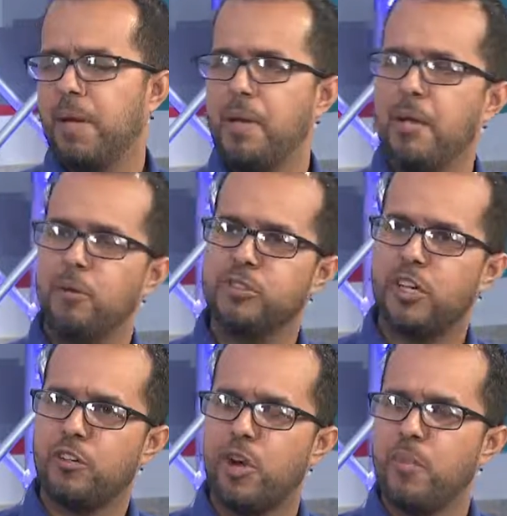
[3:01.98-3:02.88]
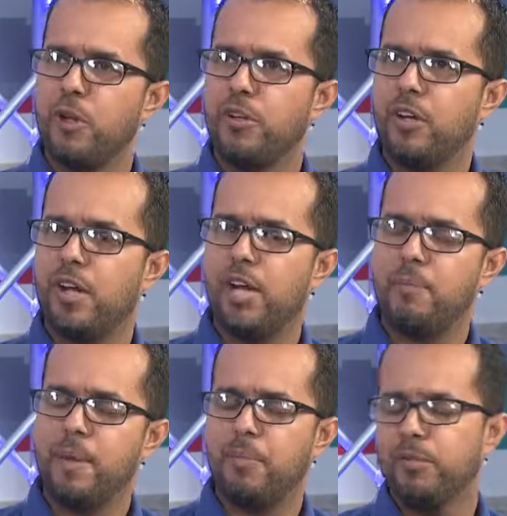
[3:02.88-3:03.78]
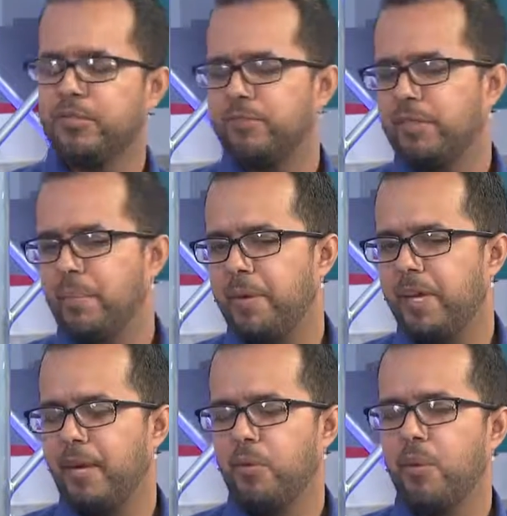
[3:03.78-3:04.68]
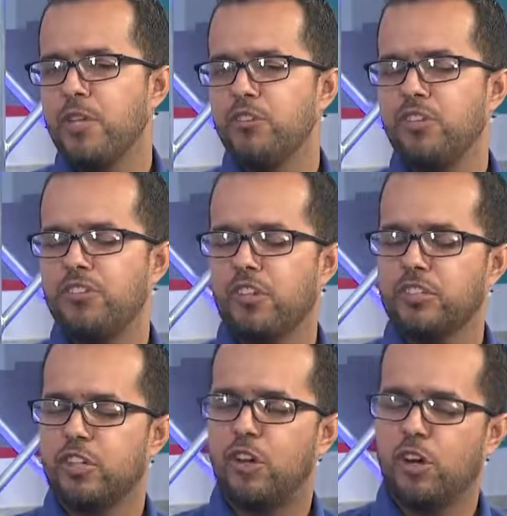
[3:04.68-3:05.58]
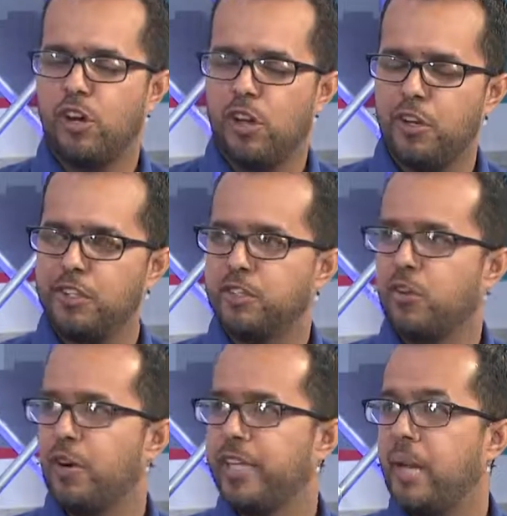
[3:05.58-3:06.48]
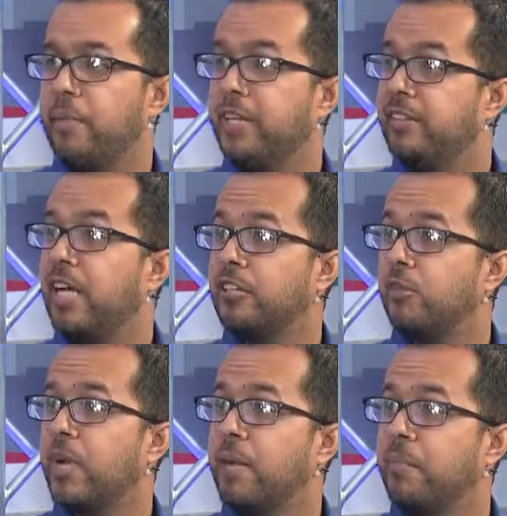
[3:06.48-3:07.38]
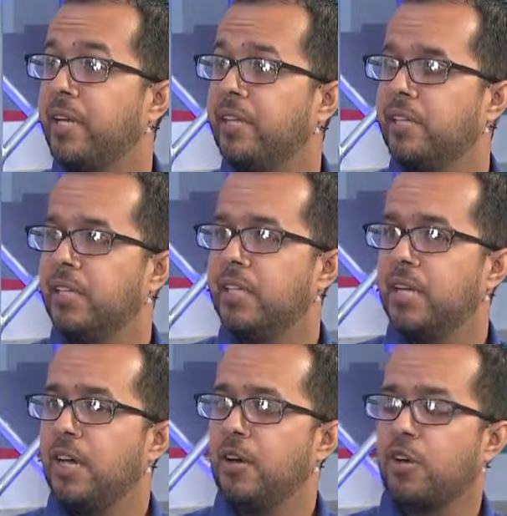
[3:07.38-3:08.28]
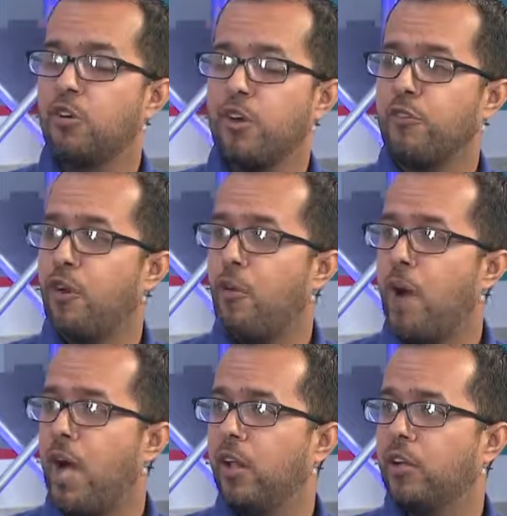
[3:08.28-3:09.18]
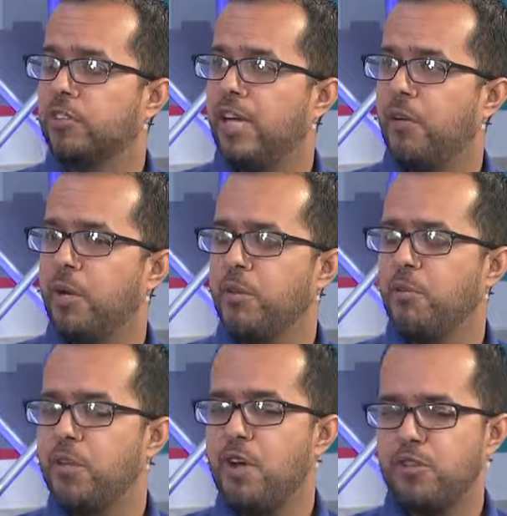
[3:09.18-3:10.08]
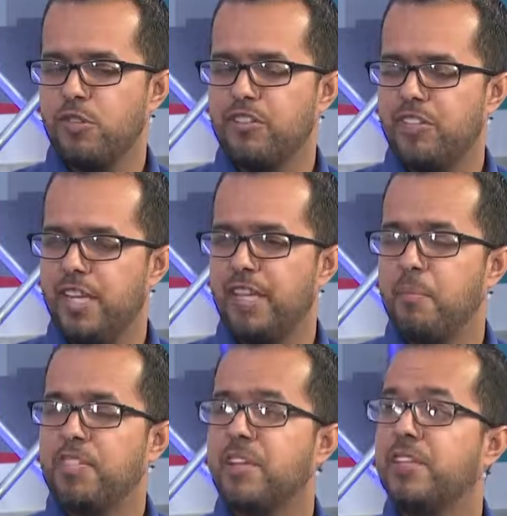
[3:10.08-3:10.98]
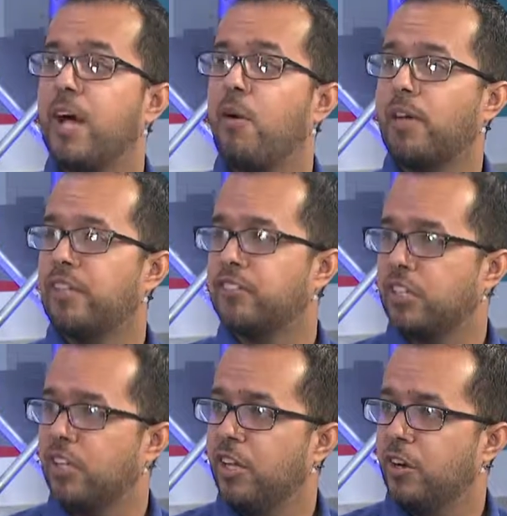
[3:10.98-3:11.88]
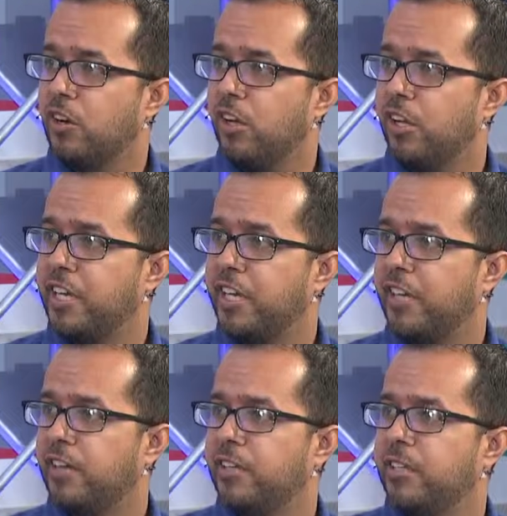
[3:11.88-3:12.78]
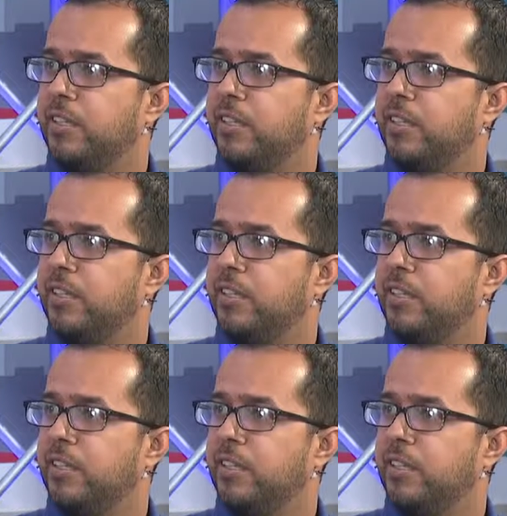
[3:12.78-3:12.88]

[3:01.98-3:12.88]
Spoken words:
it will start growing, but people typically, when you see colonies growing, that means it has already been growing for a while, because when you actually see it, that means that now there's like a little colony there.